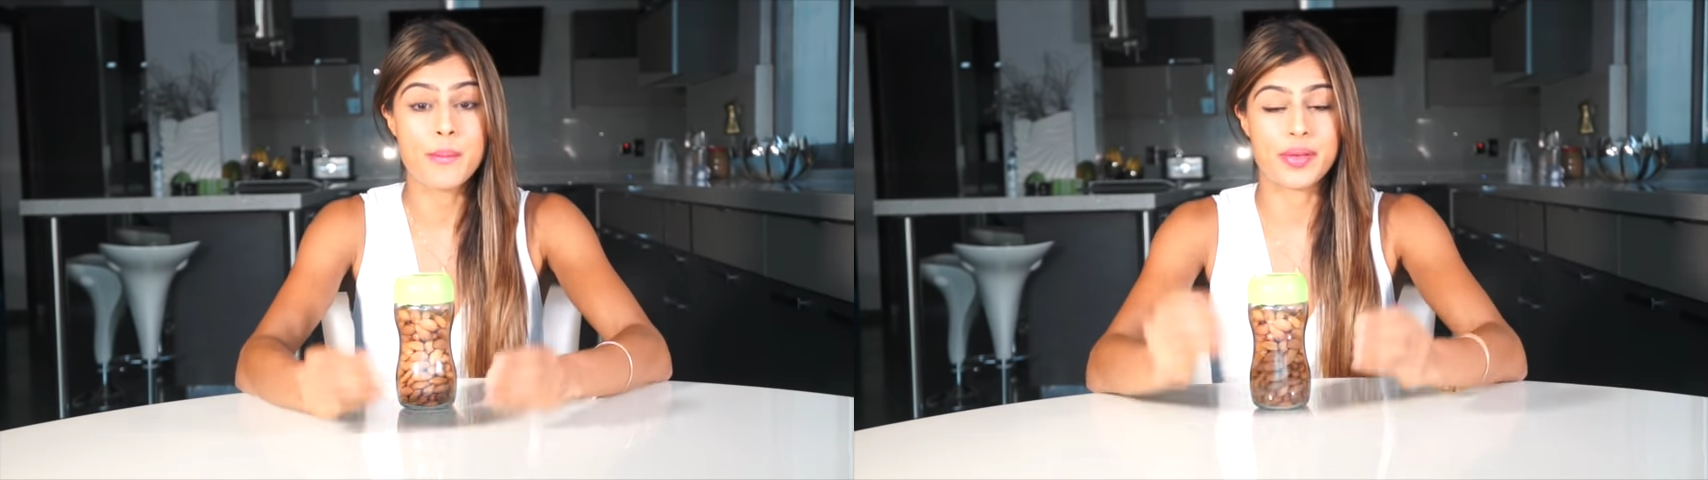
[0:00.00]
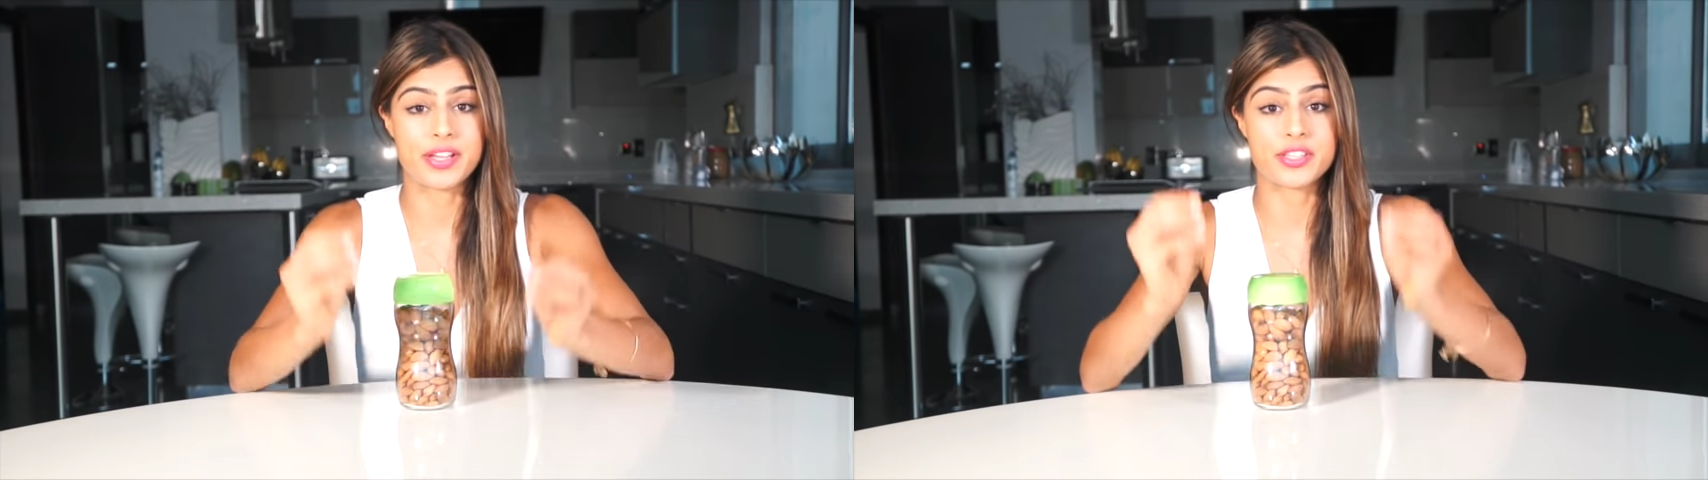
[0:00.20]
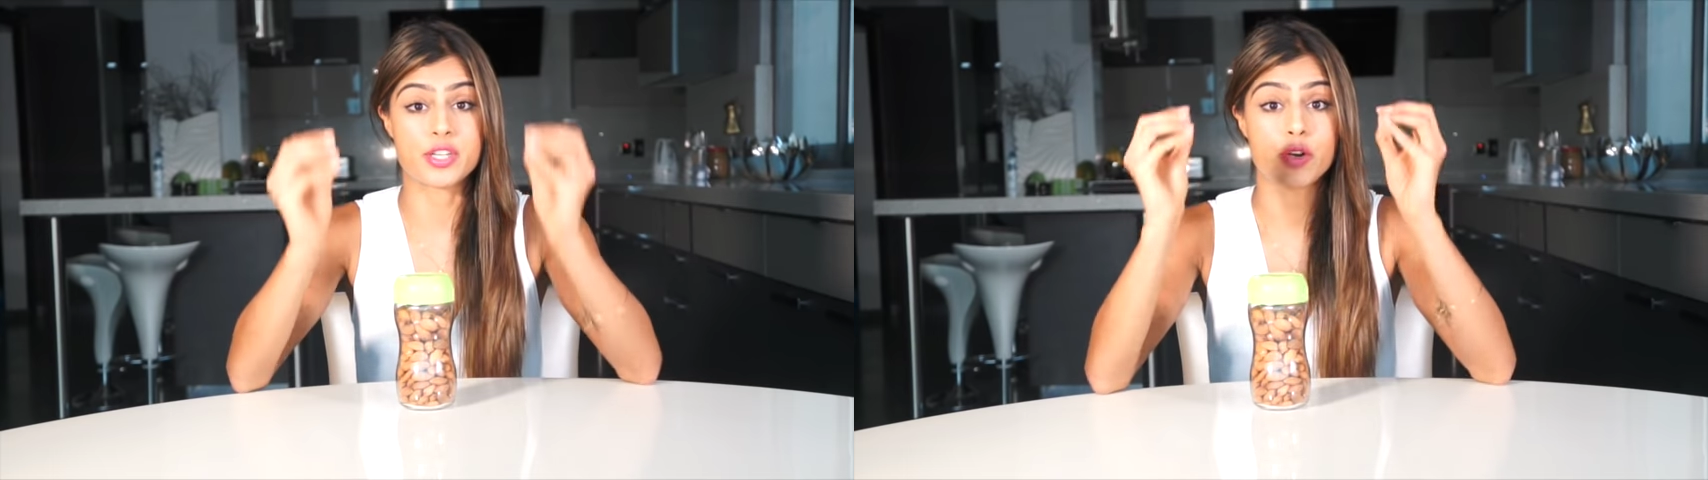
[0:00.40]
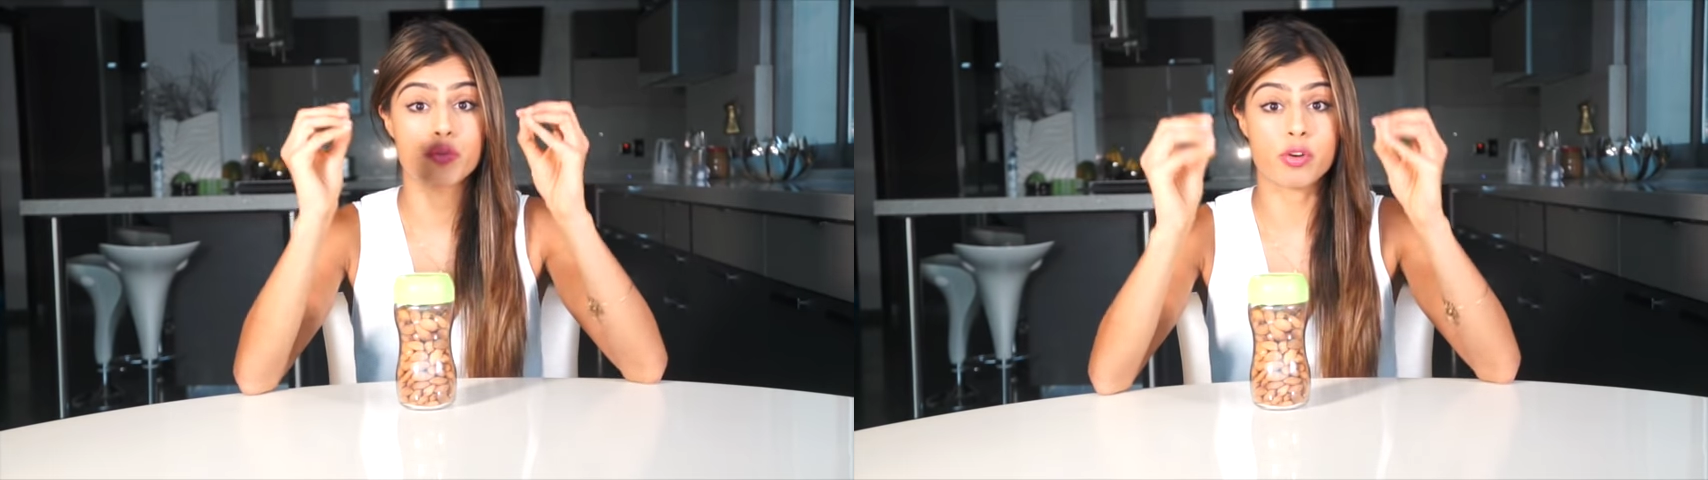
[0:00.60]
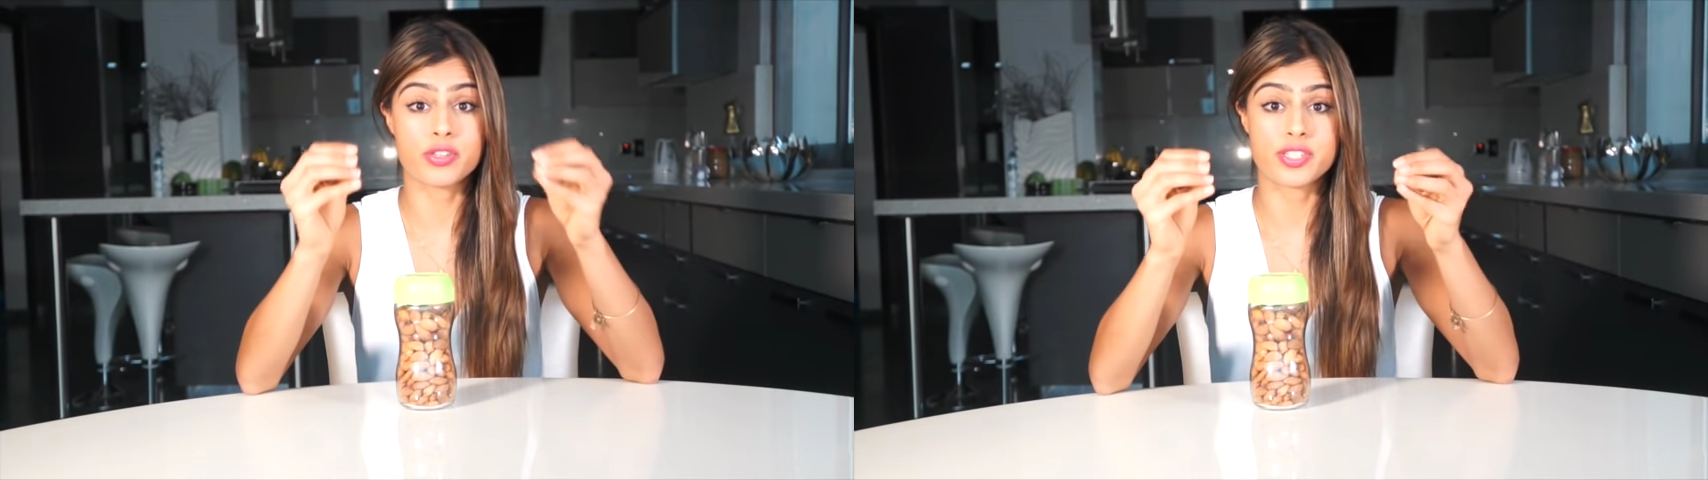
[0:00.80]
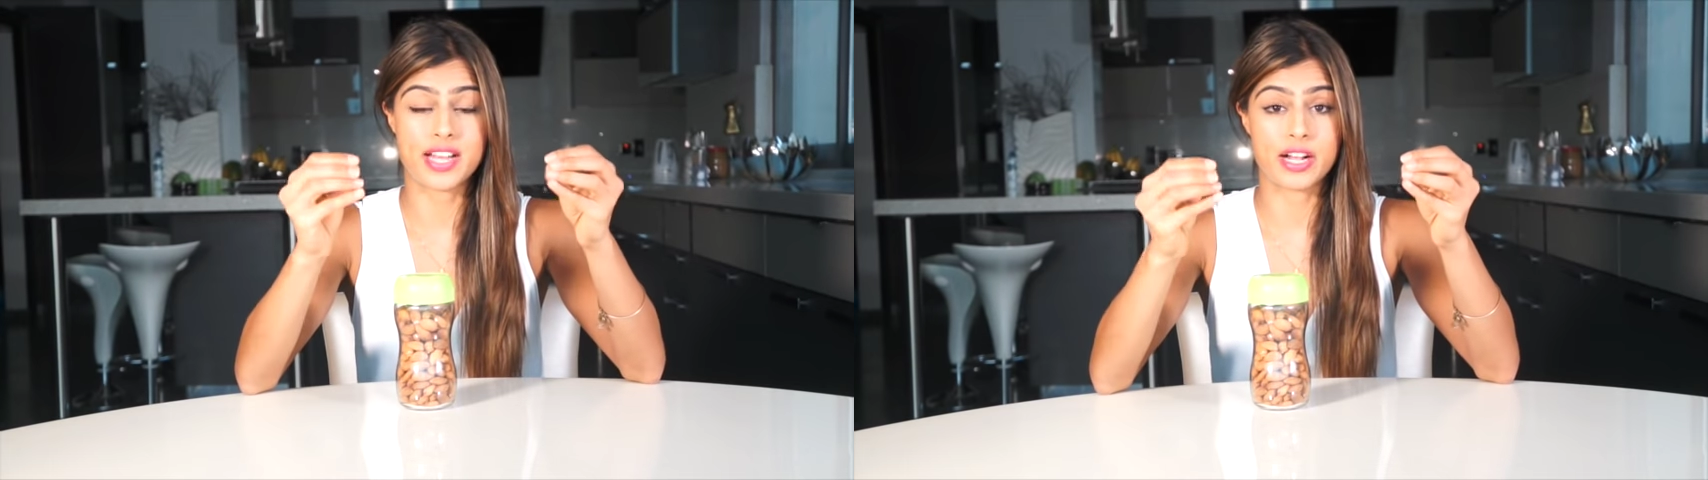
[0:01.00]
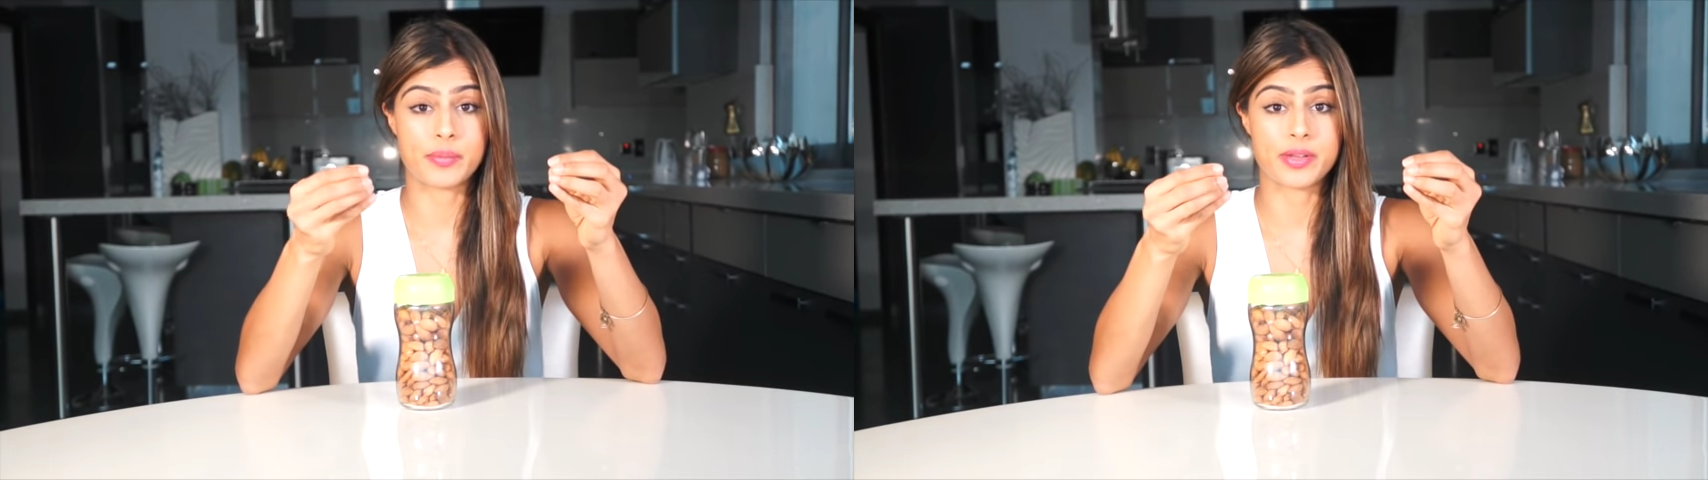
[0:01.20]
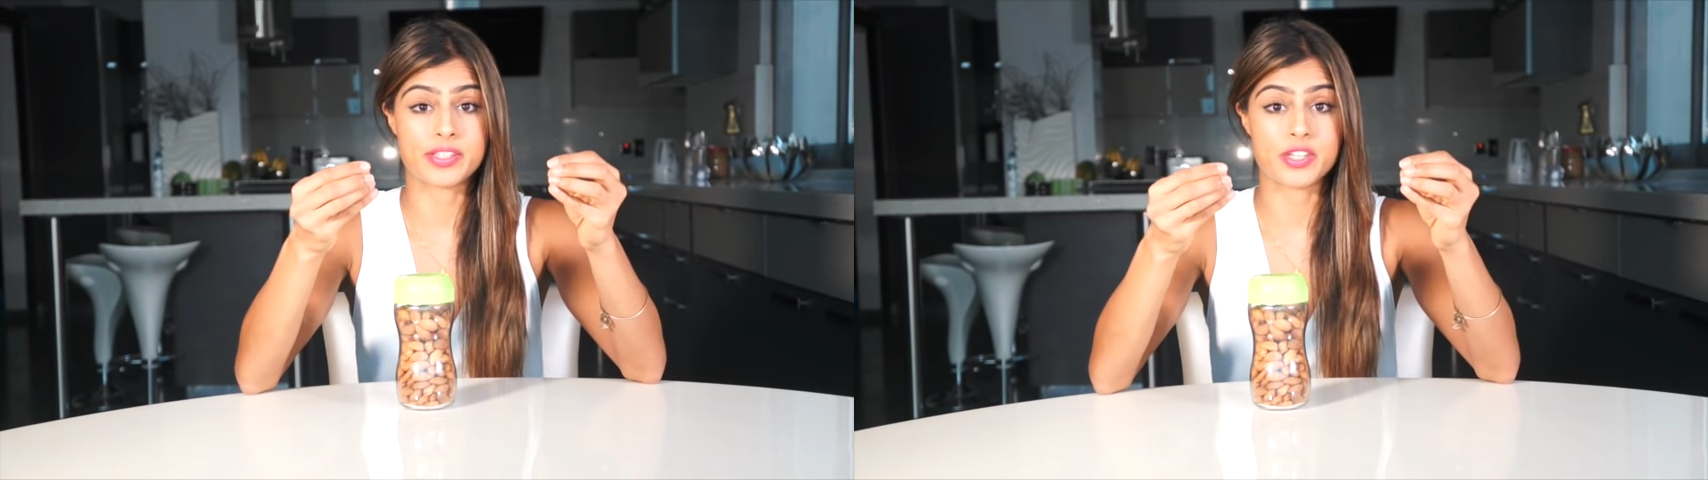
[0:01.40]
because roasted
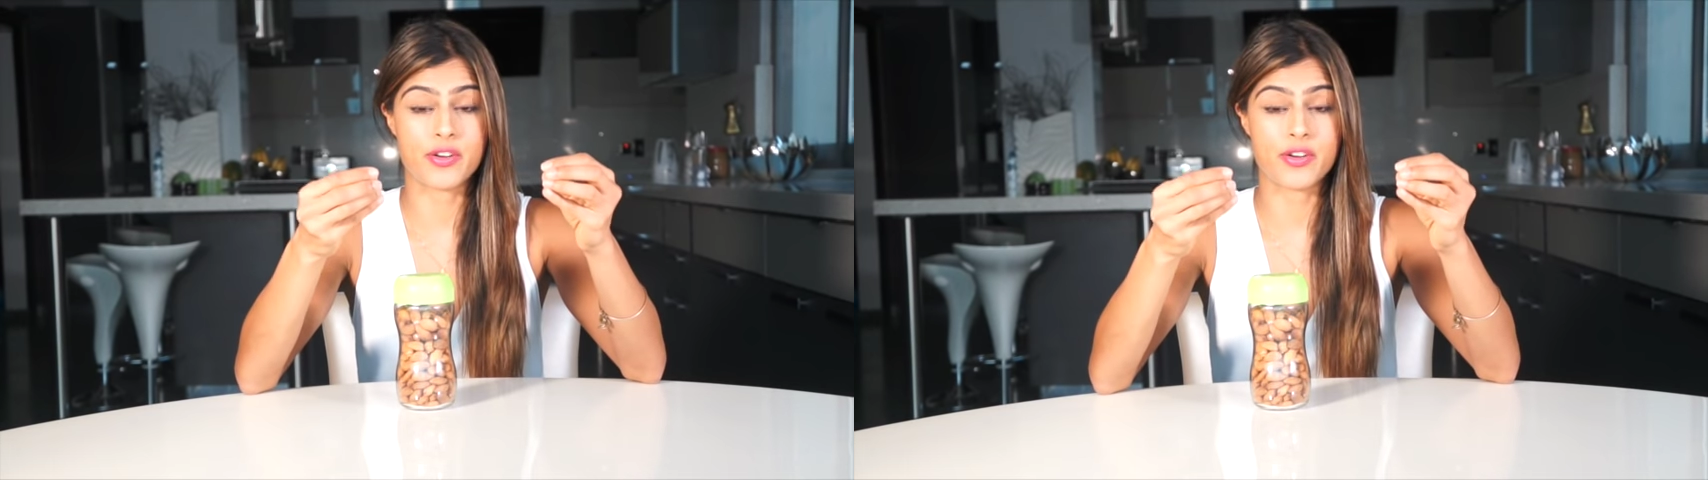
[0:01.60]
almonds